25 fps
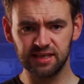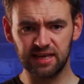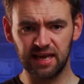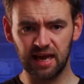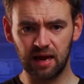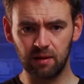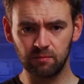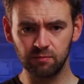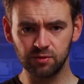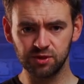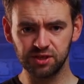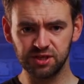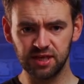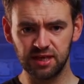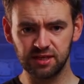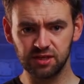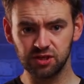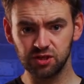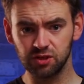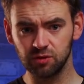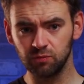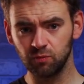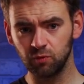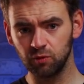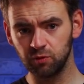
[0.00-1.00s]
to camera
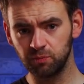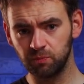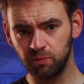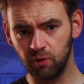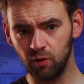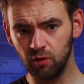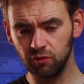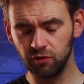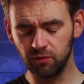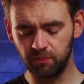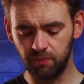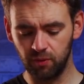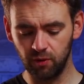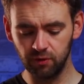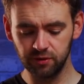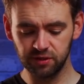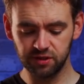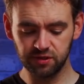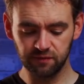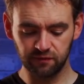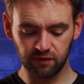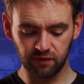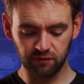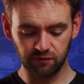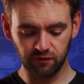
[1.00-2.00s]
sensor would put the
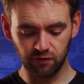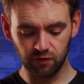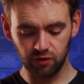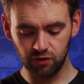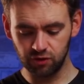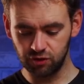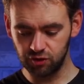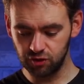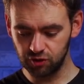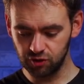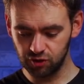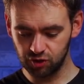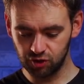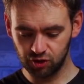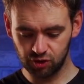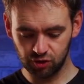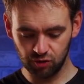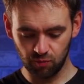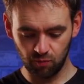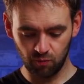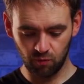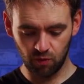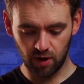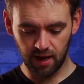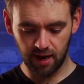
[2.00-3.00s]
point of convergence
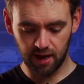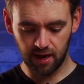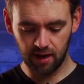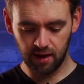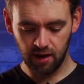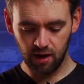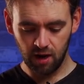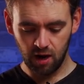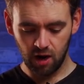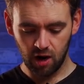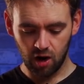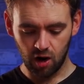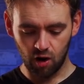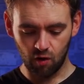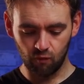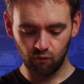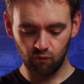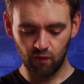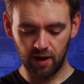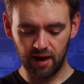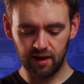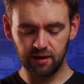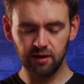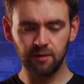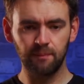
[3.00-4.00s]
somewhere
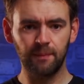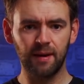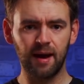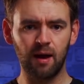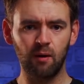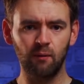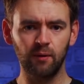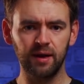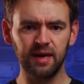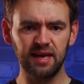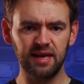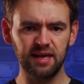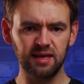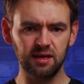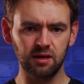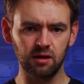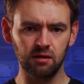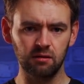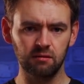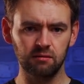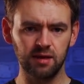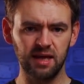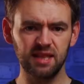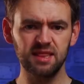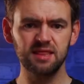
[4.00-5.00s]
around about
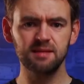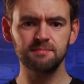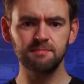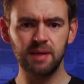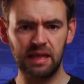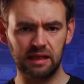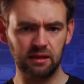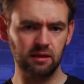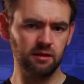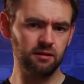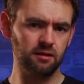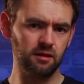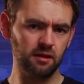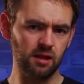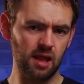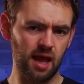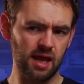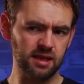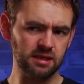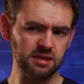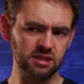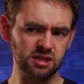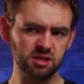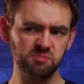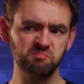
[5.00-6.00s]
here in the middle of the
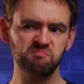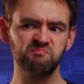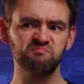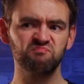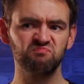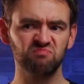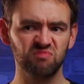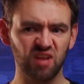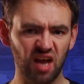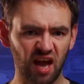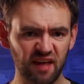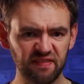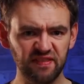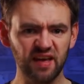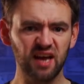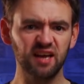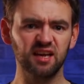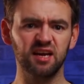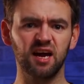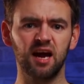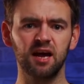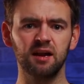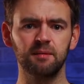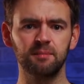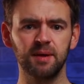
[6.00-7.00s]
lens. And
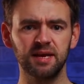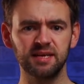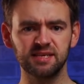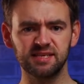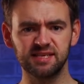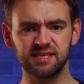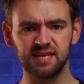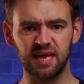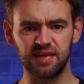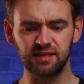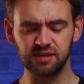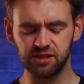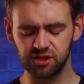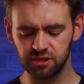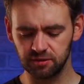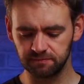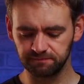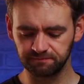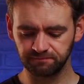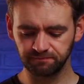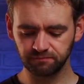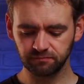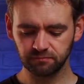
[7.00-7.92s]
that kind of makes sense.